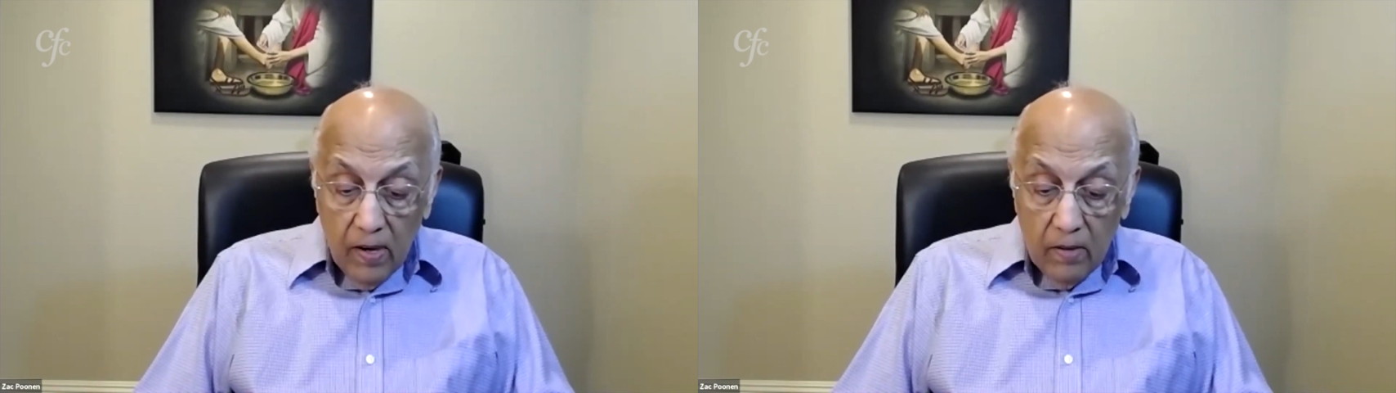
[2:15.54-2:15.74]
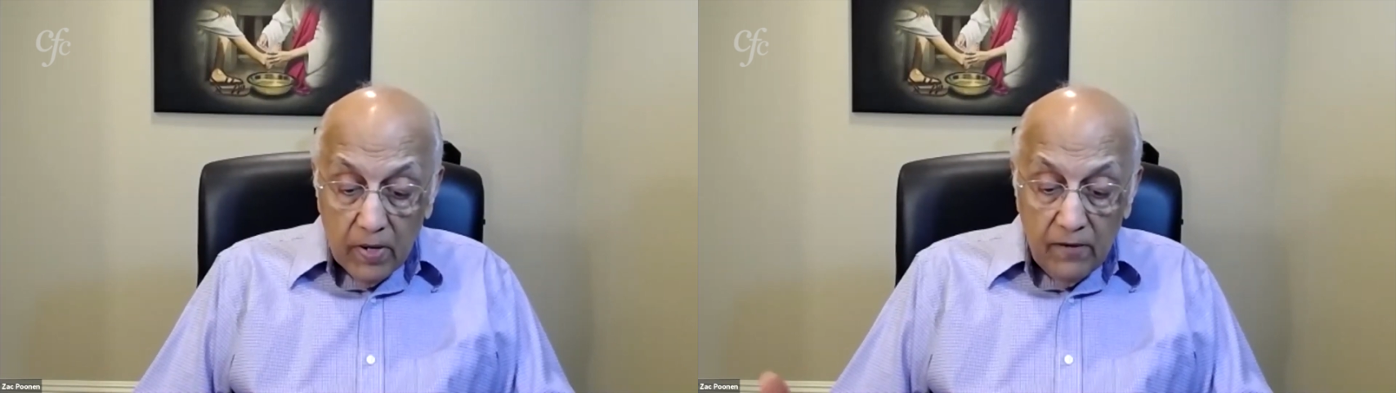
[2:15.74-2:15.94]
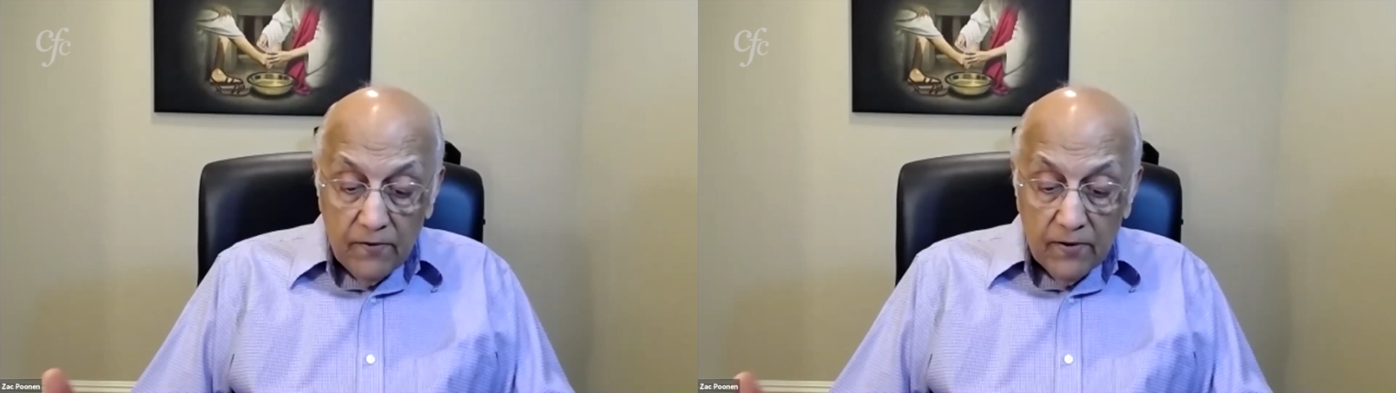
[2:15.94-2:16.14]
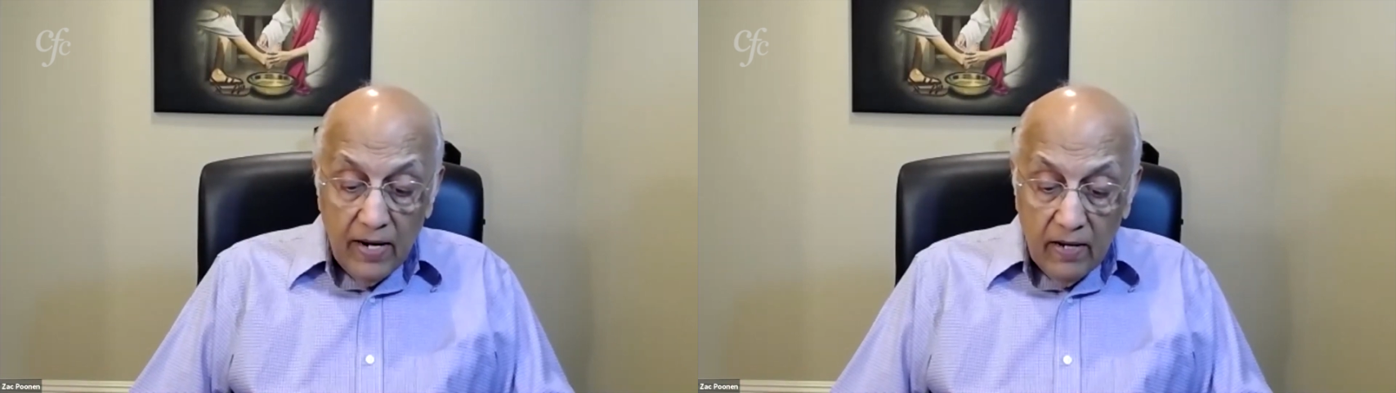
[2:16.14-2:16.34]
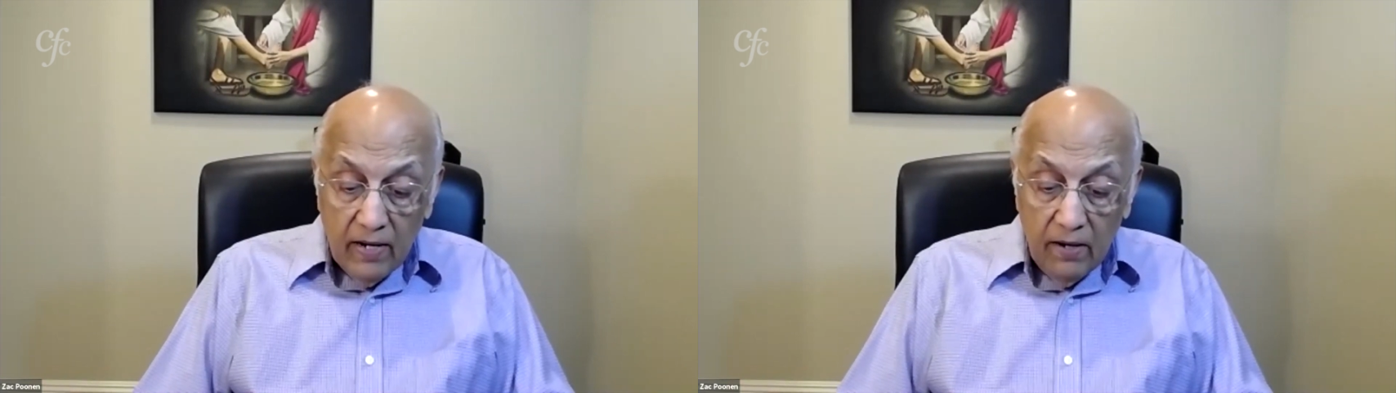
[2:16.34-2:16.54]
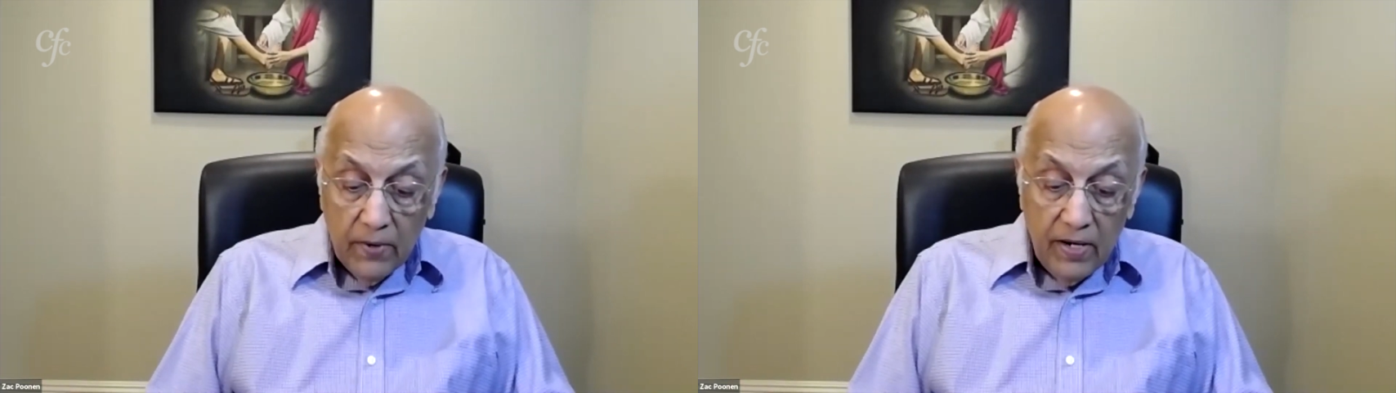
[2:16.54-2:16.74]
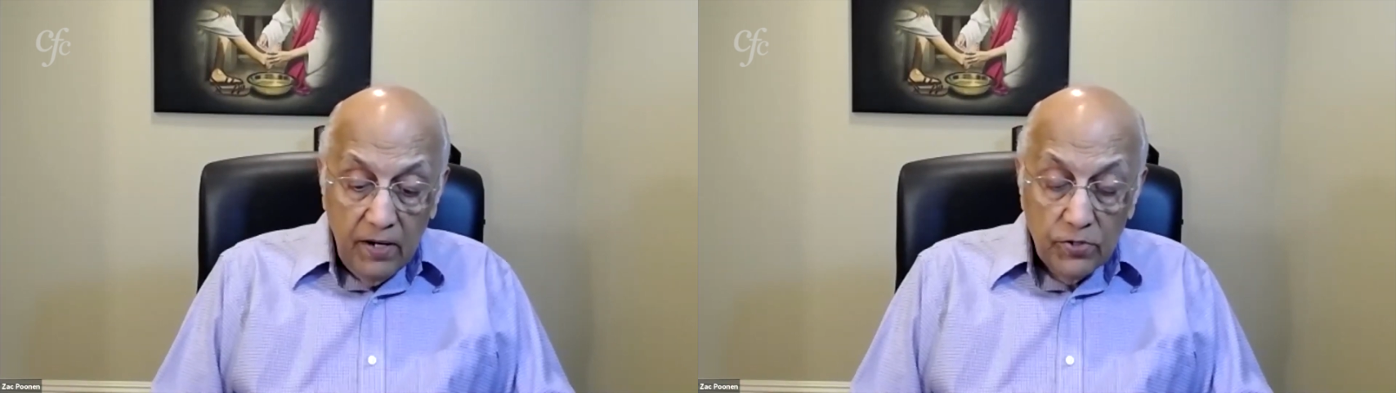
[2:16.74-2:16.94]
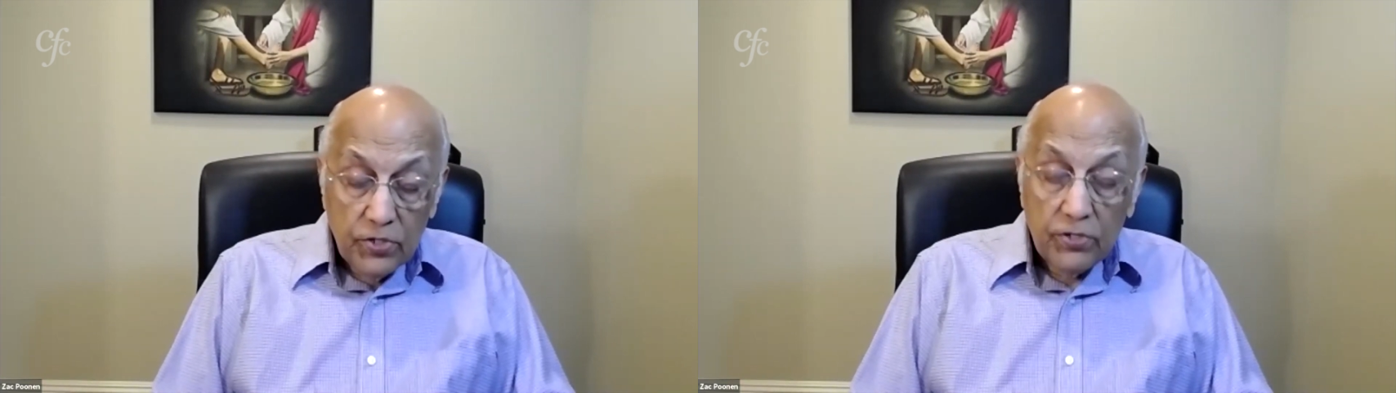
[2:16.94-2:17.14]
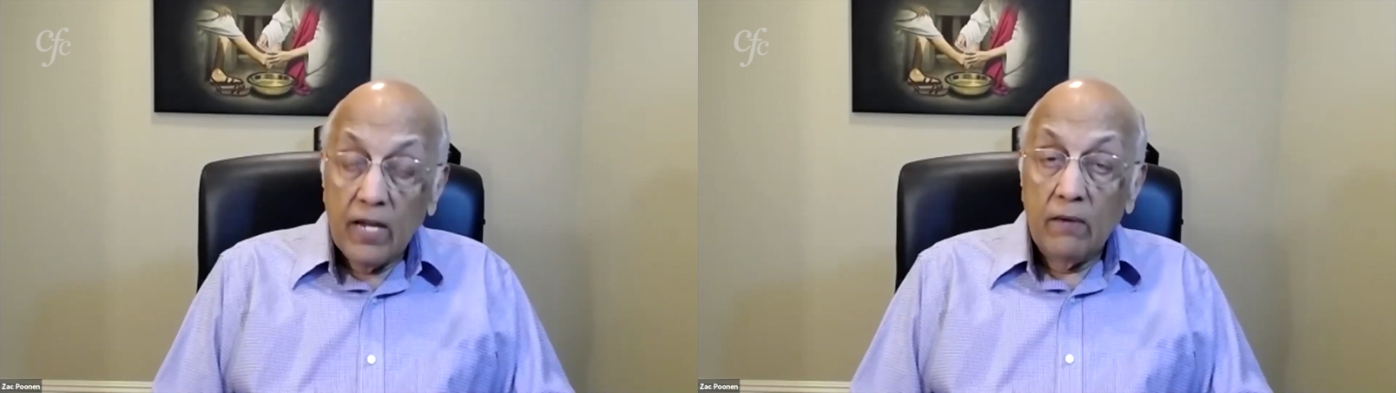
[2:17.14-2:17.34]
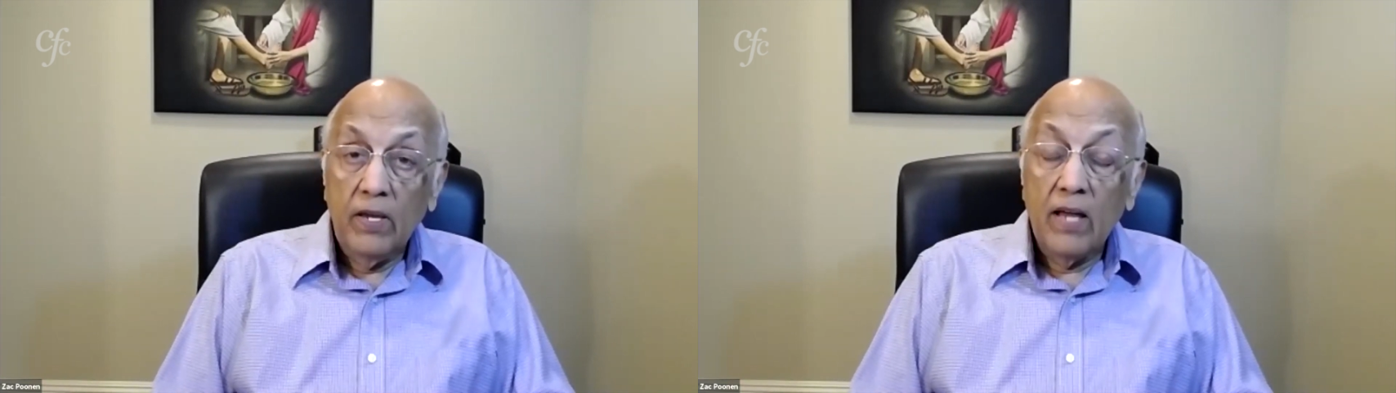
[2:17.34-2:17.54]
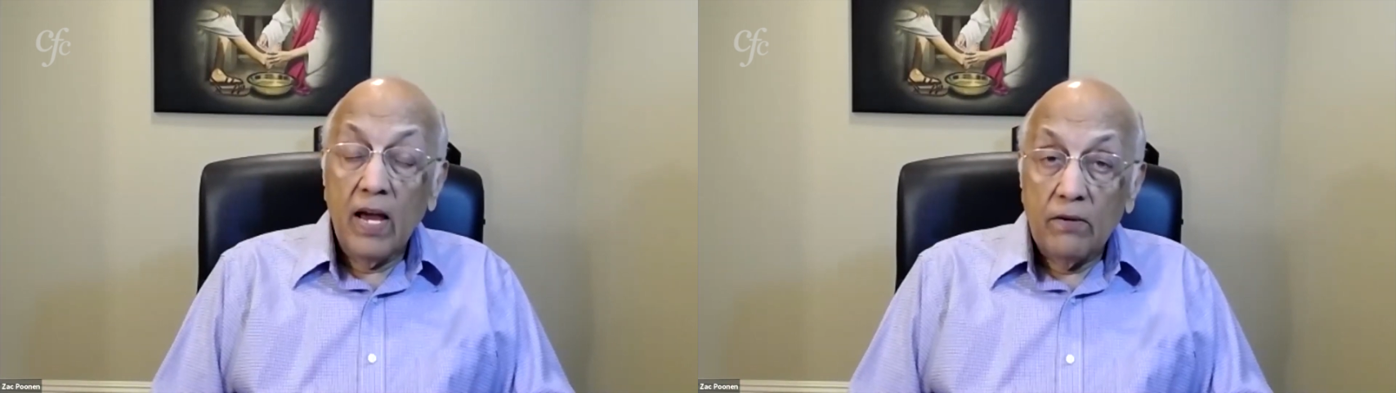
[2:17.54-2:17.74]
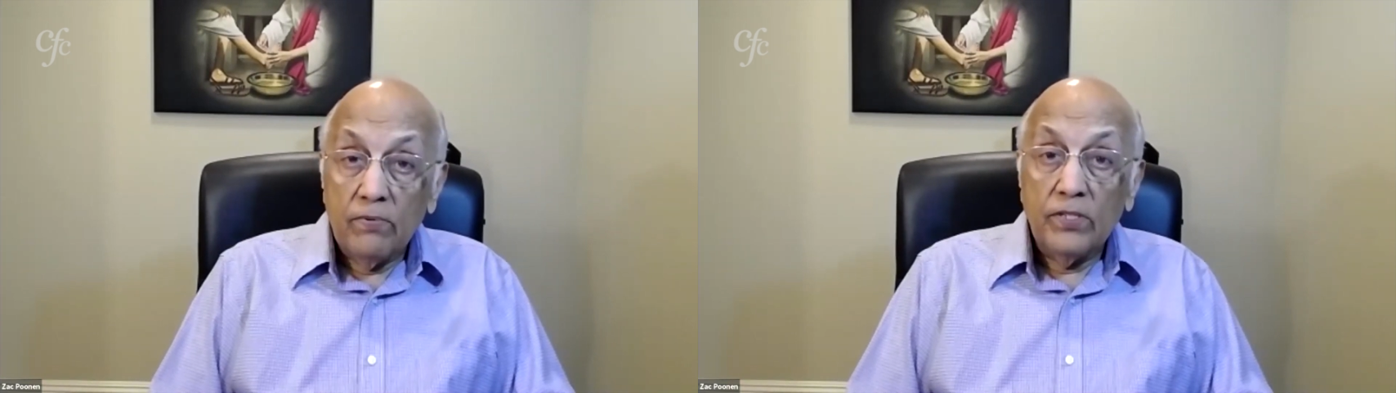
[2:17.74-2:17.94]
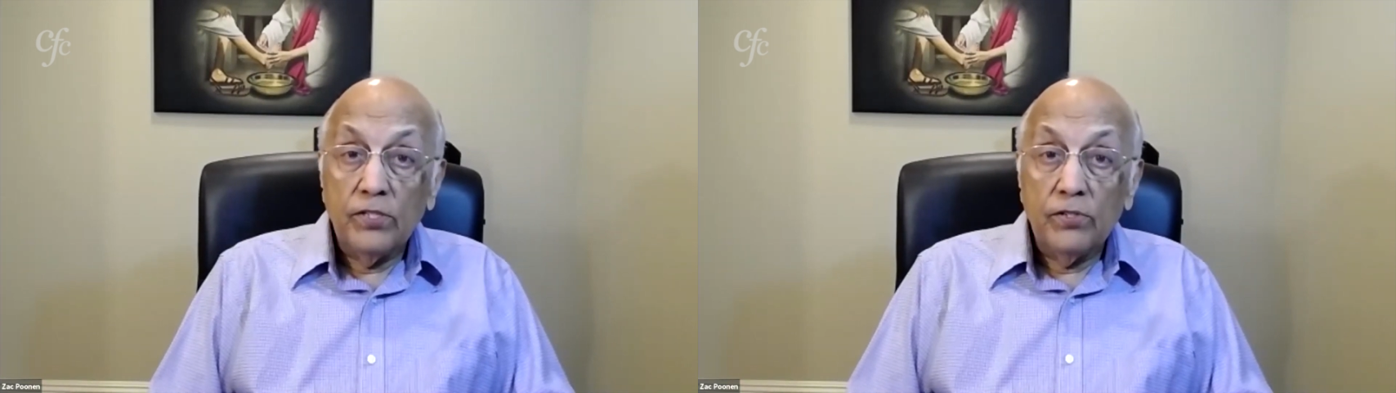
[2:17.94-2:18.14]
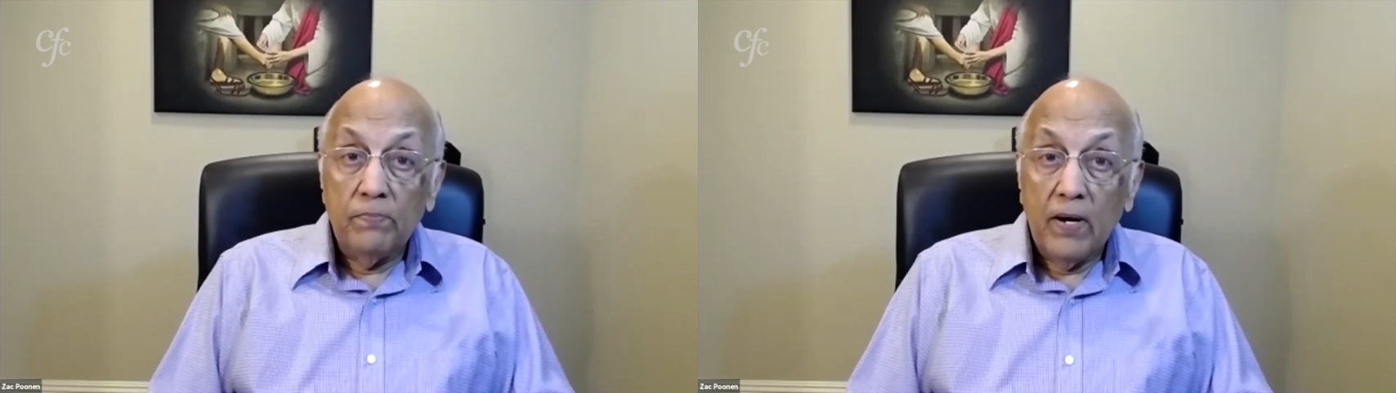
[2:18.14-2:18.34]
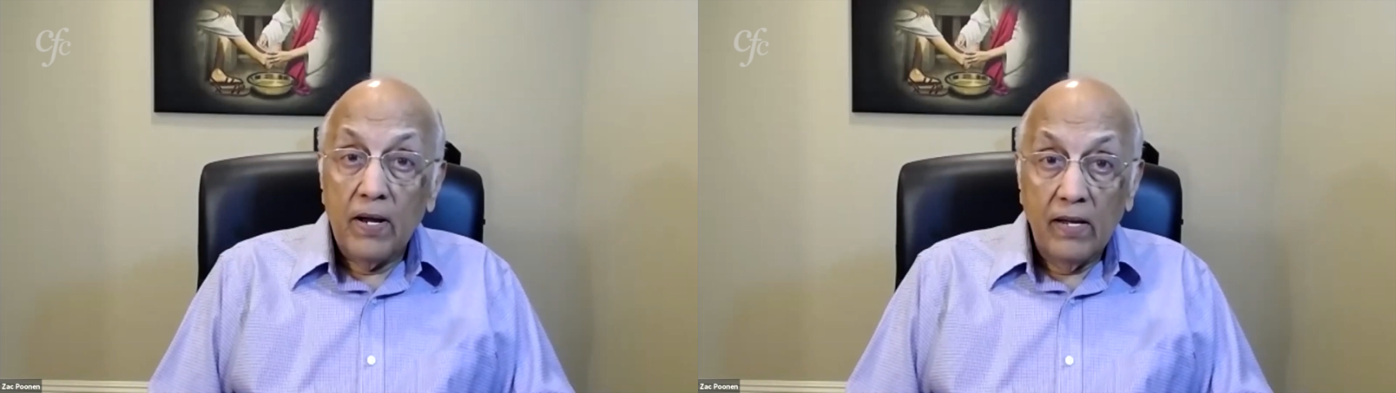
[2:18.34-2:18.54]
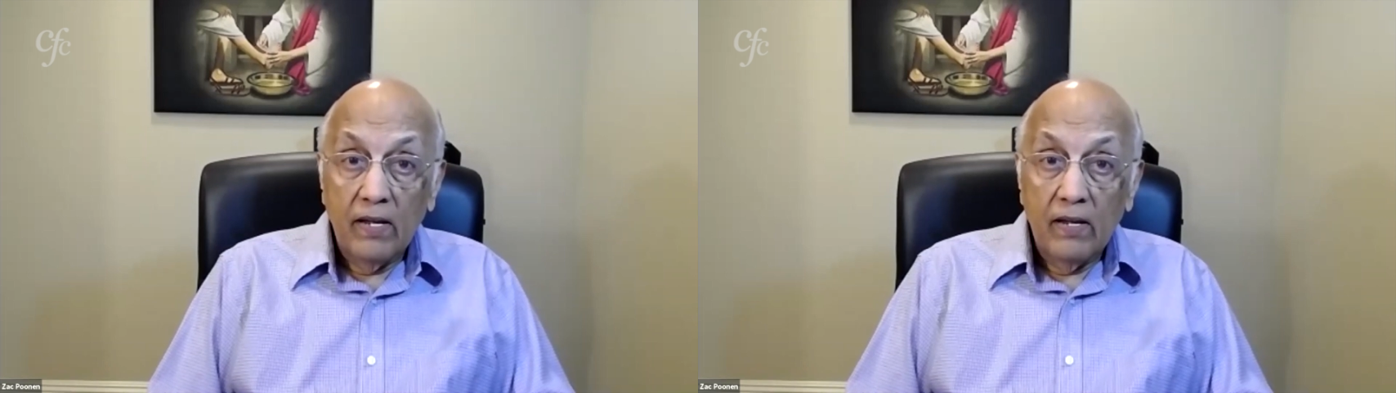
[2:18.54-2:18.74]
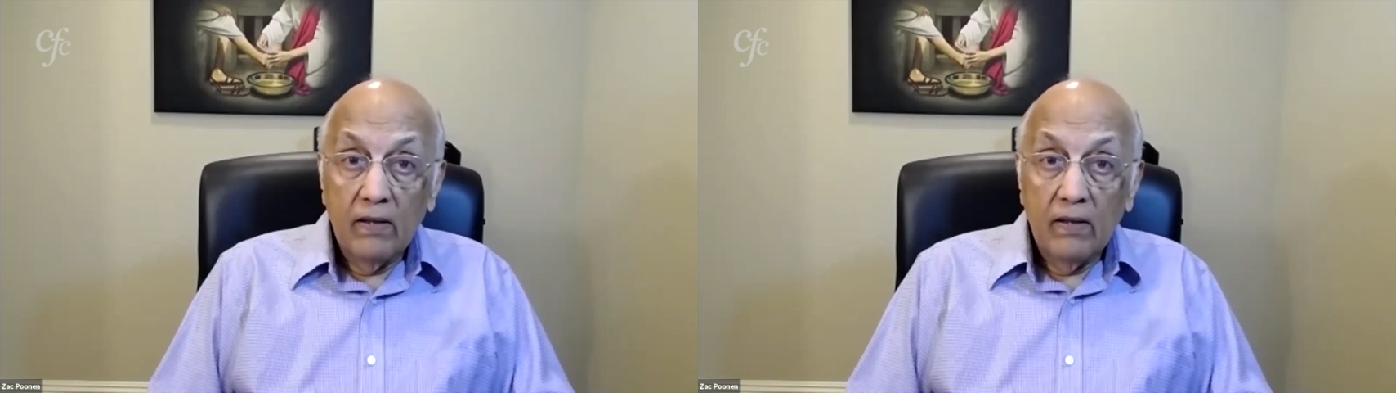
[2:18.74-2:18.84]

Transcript: But if rightly, why do you strike me? That was his reply.